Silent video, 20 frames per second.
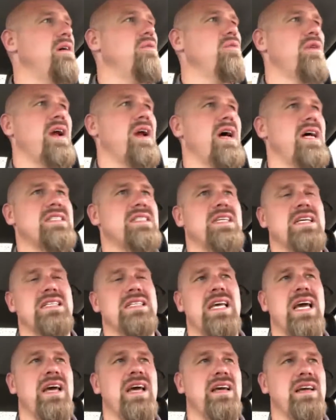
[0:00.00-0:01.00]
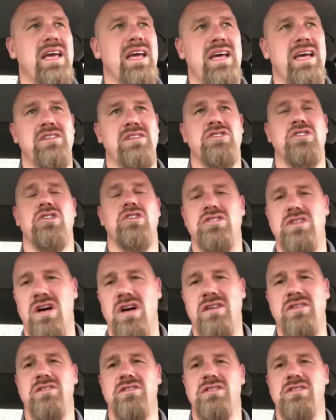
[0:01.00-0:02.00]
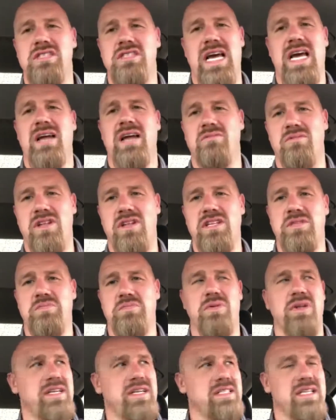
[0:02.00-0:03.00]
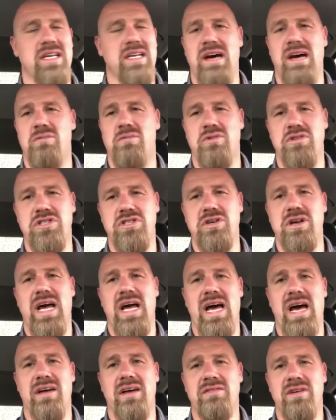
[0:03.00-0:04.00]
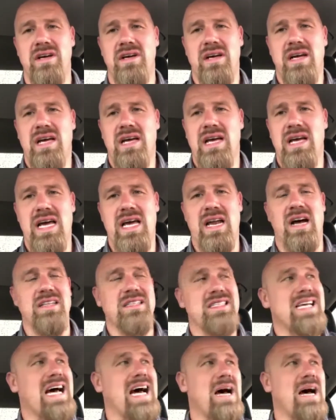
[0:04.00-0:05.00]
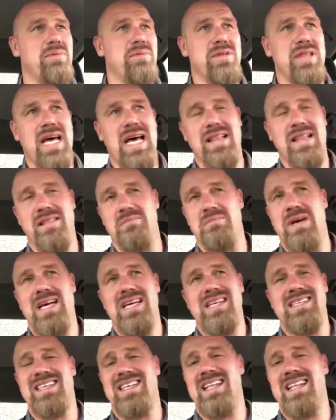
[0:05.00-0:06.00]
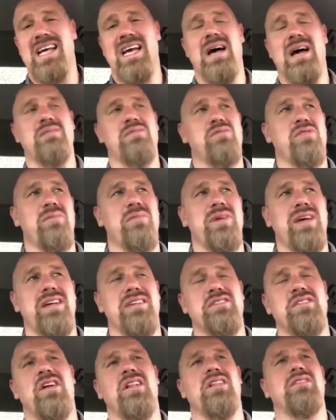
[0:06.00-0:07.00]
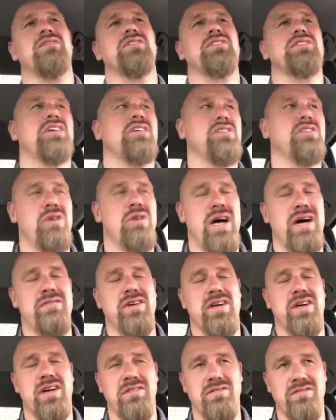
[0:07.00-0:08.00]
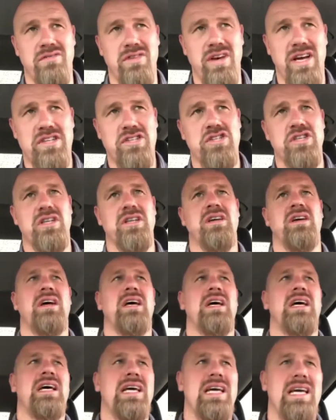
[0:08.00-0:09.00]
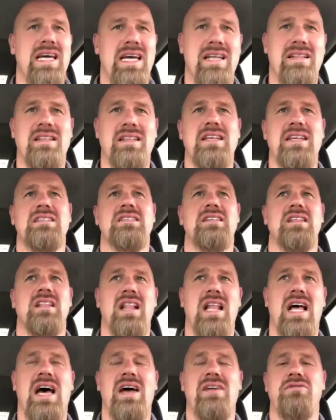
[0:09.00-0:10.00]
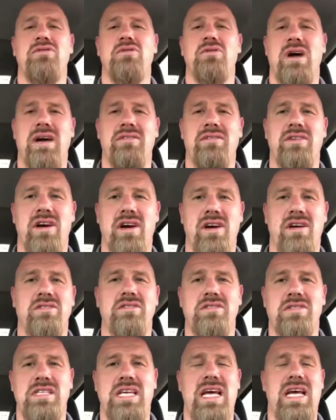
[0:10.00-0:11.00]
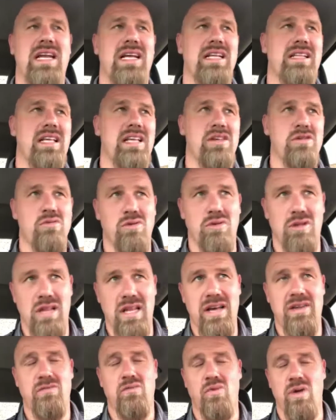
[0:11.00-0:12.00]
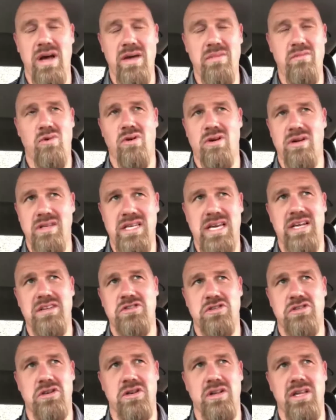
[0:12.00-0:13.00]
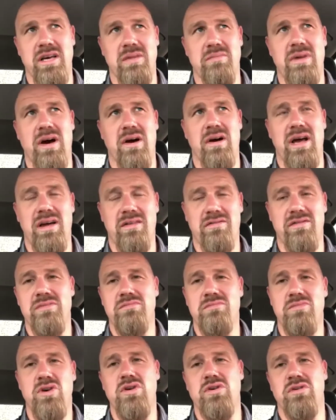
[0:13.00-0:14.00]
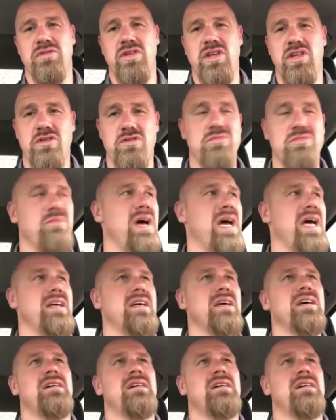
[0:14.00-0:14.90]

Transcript: what I say is get get into church, understand this place that God wants you to have, and on top of that, the biggest thing that comes from it is all of a sudden you will have a conviction in this life. You'll have an understanding that you will live way more intentionally about every move that you make.